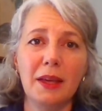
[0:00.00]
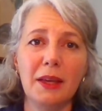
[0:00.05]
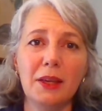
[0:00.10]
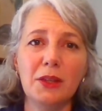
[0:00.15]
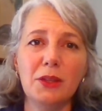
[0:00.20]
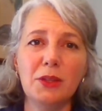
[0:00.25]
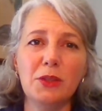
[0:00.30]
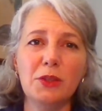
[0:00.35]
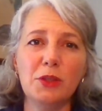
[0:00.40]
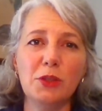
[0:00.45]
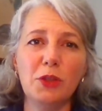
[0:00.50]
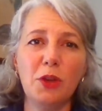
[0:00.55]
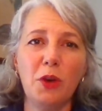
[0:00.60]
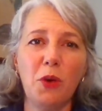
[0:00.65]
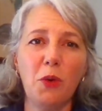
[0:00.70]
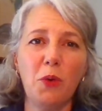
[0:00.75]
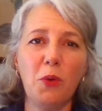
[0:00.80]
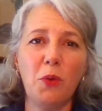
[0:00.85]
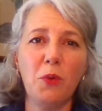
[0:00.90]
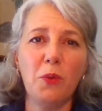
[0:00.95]

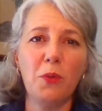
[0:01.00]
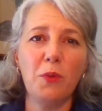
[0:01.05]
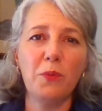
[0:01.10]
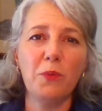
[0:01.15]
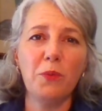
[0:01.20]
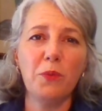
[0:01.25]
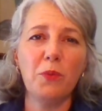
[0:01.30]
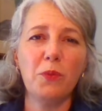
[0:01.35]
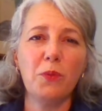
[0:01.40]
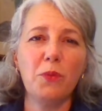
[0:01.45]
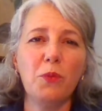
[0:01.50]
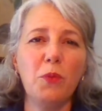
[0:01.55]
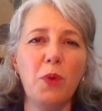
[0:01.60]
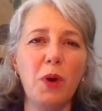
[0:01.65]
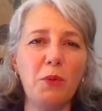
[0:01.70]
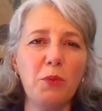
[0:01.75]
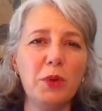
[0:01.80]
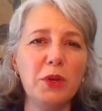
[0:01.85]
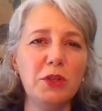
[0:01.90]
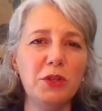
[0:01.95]
So,
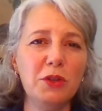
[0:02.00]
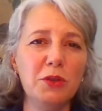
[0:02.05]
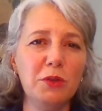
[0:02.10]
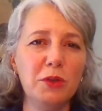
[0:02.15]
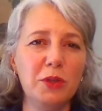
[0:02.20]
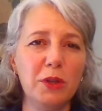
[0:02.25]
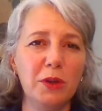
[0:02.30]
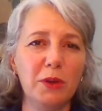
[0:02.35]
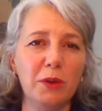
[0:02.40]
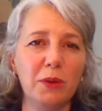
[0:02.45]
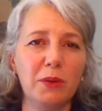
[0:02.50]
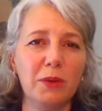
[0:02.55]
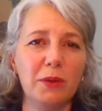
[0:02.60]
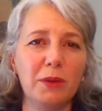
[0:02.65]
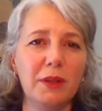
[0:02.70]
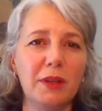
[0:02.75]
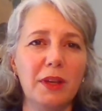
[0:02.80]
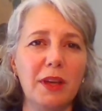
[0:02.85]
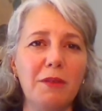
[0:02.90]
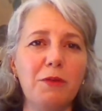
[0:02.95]
what would you do
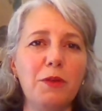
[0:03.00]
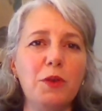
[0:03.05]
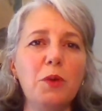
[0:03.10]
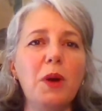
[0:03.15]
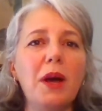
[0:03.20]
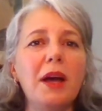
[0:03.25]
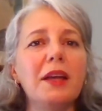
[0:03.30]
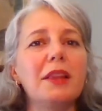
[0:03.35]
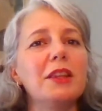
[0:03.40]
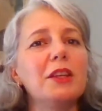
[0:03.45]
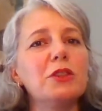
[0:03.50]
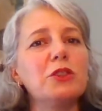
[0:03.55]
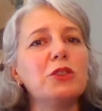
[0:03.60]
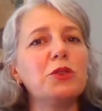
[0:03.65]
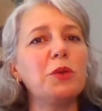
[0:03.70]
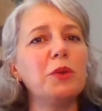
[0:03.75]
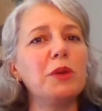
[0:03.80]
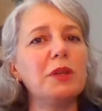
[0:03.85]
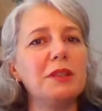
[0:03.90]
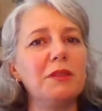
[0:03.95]
if you had the
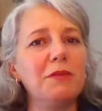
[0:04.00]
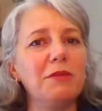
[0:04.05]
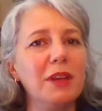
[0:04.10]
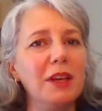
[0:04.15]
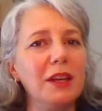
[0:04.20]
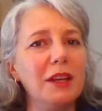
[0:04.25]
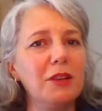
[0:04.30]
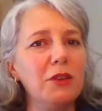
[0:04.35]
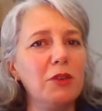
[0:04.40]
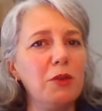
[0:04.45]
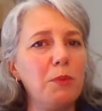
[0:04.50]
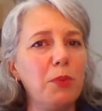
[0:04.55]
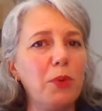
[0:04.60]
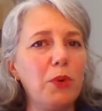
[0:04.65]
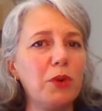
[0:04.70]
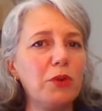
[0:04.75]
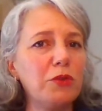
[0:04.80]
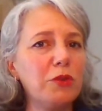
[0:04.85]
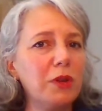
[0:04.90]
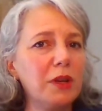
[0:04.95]
choice of getting your
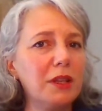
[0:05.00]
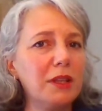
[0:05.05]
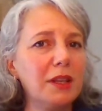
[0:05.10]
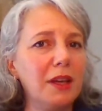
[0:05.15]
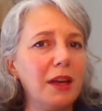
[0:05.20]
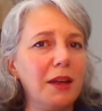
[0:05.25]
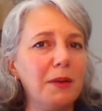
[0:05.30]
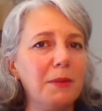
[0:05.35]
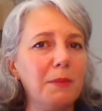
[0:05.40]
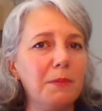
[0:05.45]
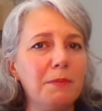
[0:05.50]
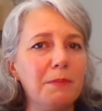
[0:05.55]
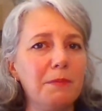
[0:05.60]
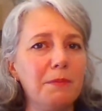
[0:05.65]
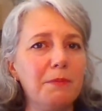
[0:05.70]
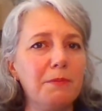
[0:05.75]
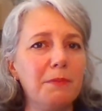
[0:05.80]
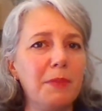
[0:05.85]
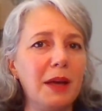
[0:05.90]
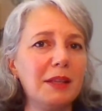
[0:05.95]
portrait done
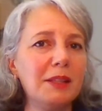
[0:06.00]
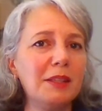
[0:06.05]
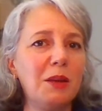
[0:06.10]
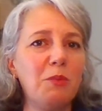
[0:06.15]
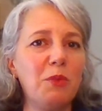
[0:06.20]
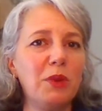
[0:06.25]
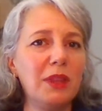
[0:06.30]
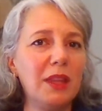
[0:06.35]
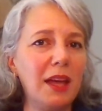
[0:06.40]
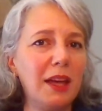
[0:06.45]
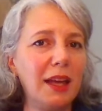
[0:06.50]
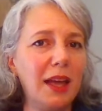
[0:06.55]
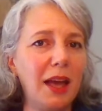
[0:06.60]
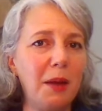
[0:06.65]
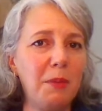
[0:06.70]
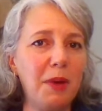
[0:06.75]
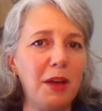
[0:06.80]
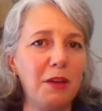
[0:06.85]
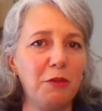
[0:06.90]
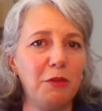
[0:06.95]
by someone like
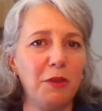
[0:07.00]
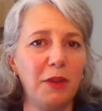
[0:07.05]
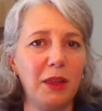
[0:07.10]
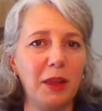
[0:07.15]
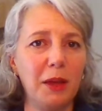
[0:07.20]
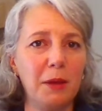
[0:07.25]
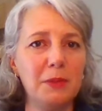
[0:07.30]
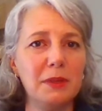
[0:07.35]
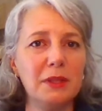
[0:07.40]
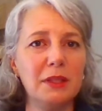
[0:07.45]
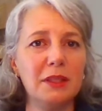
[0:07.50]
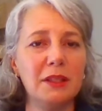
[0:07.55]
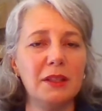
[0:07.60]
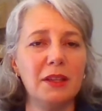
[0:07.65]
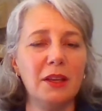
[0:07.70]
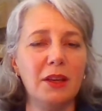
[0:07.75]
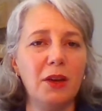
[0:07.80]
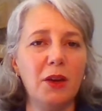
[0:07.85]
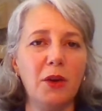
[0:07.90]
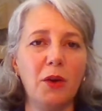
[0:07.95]
Ami Phillips
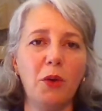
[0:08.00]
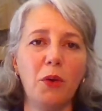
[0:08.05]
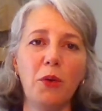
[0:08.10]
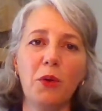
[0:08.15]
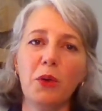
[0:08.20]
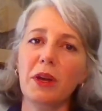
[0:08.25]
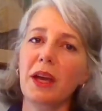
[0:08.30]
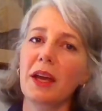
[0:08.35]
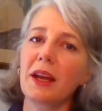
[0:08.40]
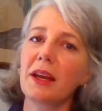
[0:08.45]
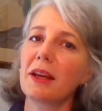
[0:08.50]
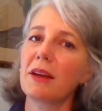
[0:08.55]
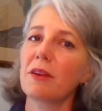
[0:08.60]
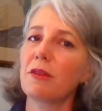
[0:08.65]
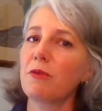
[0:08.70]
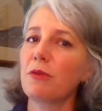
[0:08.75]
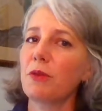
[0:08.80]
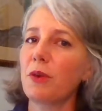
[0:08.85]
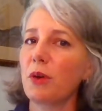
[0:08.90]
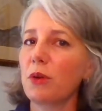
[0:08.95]
or getting a
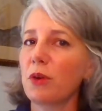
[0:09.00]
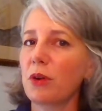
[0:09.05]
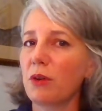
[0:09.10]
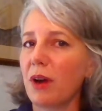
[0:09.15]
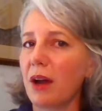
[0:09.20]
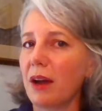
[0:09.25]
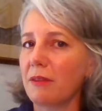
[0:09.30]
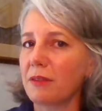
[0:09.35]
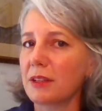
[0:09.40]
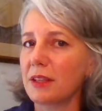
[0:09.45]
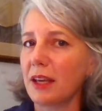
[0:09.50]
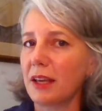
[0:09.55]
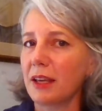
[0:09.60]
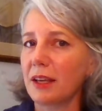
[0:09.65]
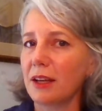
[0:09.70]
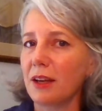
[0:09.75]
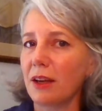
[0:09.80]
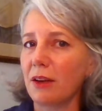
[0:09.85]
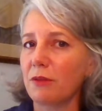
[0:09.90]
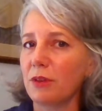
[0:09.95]
photograph
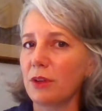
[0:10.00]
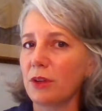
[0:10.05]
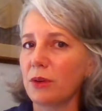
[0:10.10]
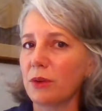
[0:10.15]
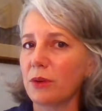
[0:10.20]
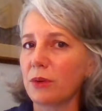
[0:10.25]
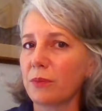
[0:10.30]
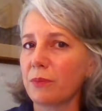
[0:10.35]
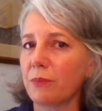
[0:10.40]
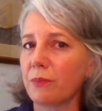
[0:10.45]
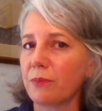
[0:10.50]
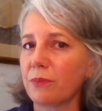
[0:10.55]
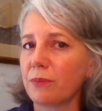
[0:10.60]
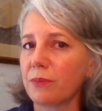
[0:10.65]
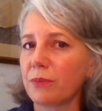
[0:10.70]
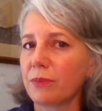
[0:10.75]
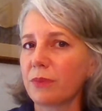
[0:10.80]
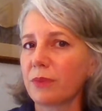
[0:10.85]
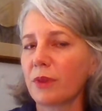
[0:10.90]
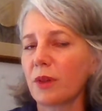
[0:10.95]
taken of you?
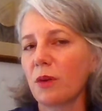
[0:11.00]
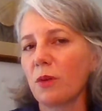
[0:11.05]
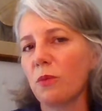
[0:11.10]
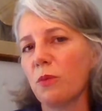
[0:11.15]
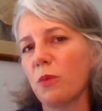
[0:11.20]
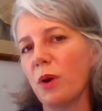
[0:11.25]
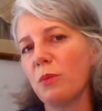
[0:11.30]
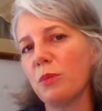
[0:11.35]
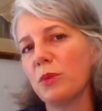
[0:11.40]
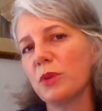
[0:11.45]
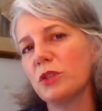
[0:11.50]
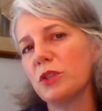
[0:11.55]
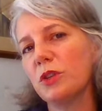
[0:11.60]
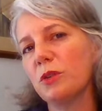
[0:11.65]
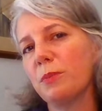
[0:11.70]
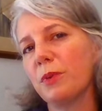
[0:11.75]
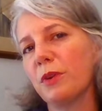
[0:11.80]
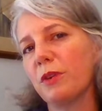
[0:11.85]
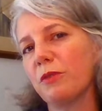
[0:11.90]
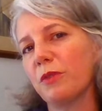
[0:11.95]
What would you
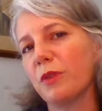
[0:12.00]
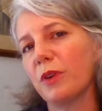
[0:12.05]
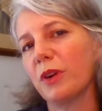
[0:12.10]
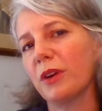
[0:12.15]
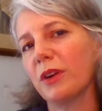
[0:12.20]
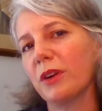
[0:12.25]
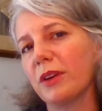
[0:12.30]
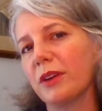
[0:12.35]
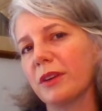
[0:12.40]
prefer?